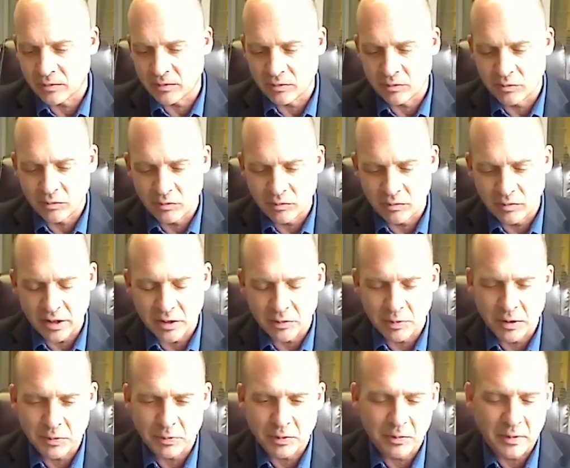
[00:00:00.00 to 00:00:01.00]
many
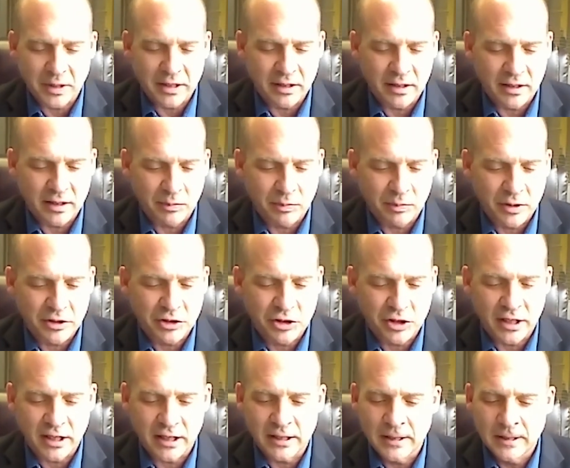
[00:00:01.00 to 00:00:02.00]
people might
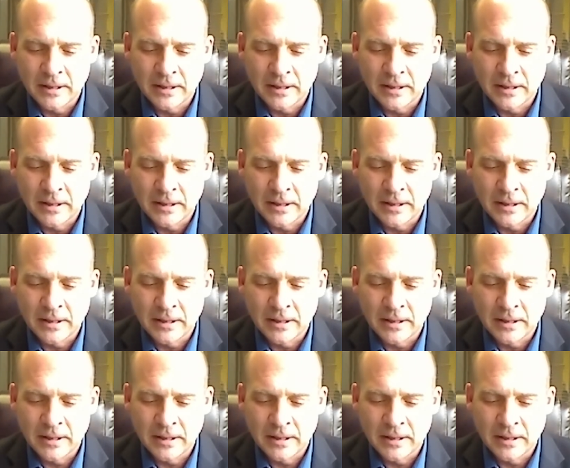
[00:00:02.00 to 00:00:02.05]
appreciate.